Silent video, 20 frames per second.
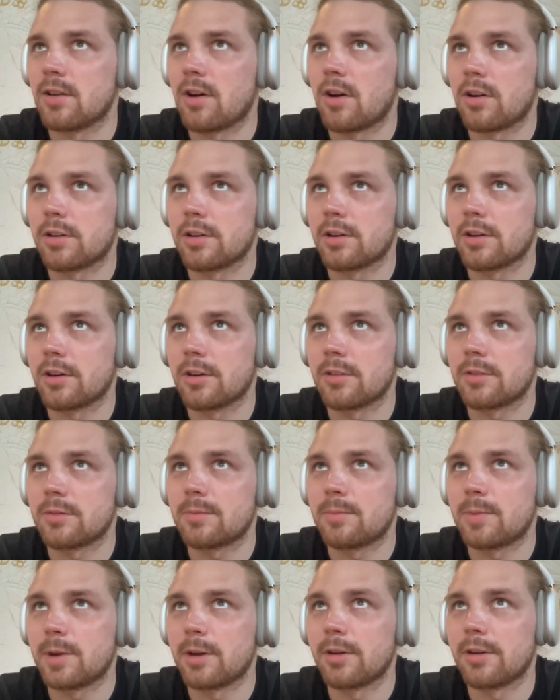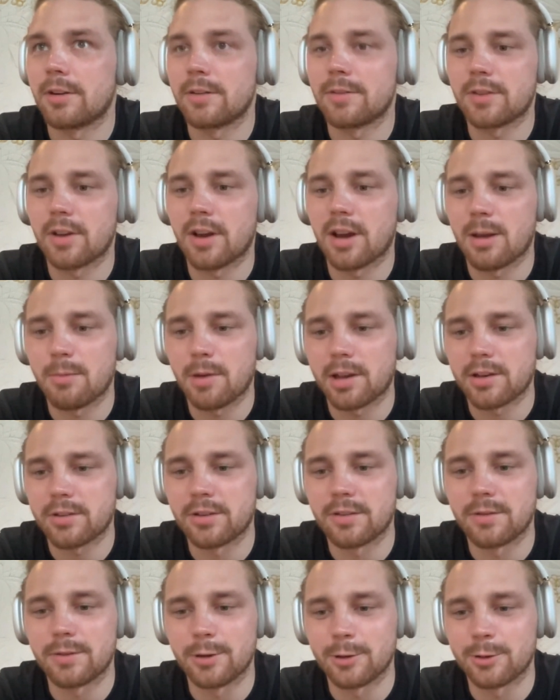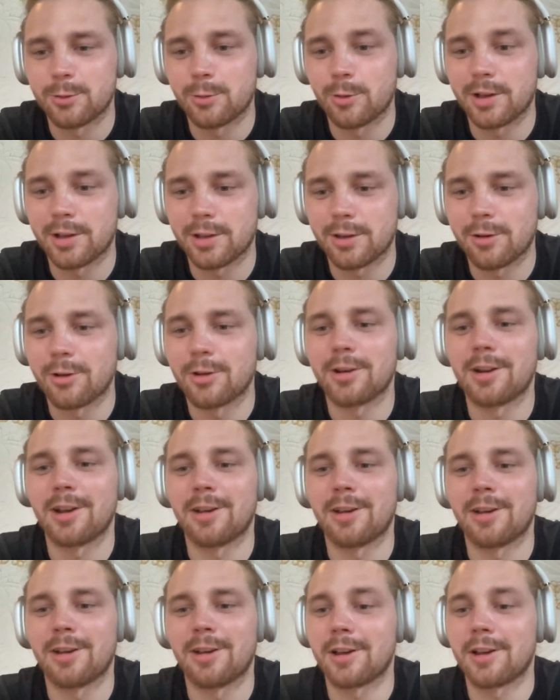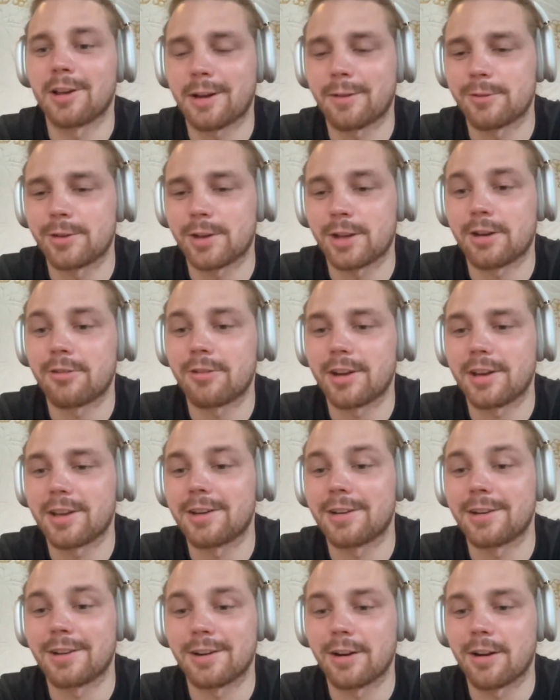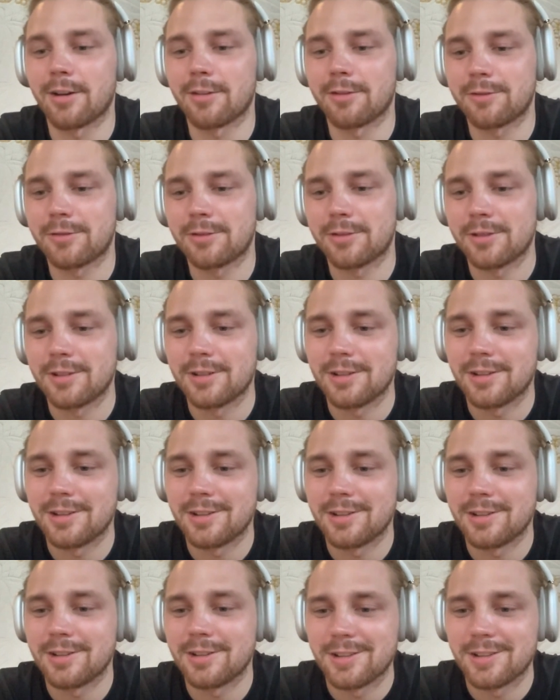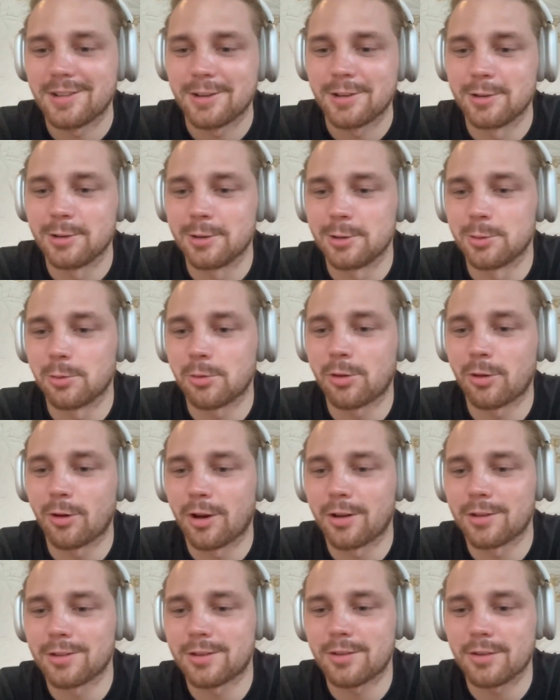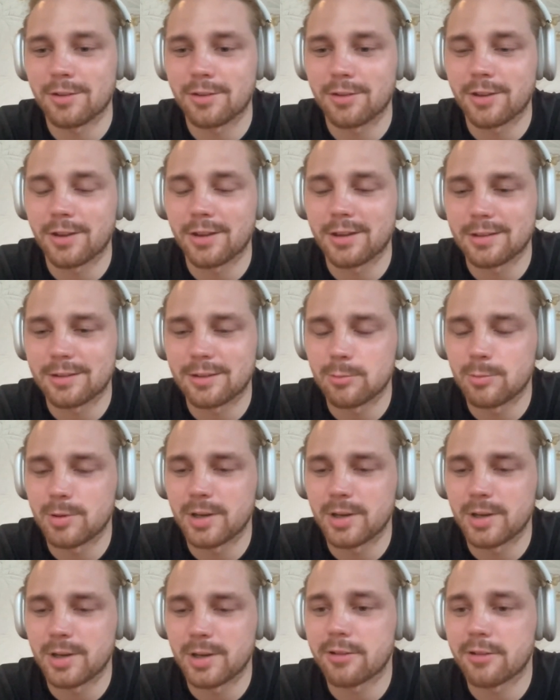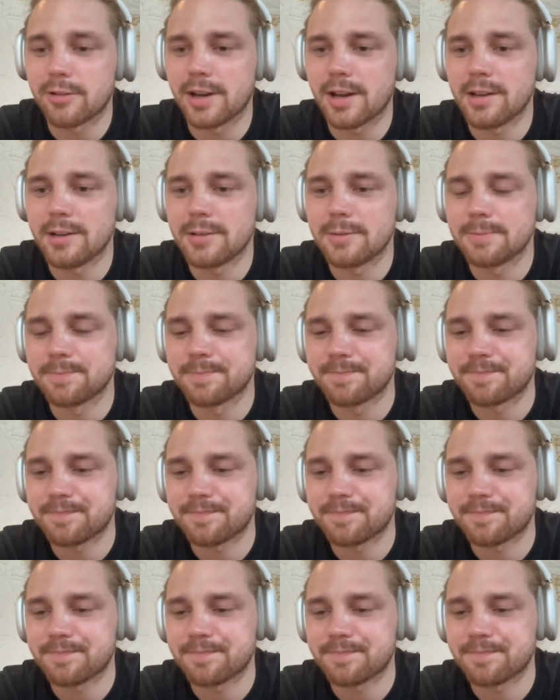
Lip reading: longer period of time actually feels quite good. I feel like I've generated enough new thoughts and things to be angry at.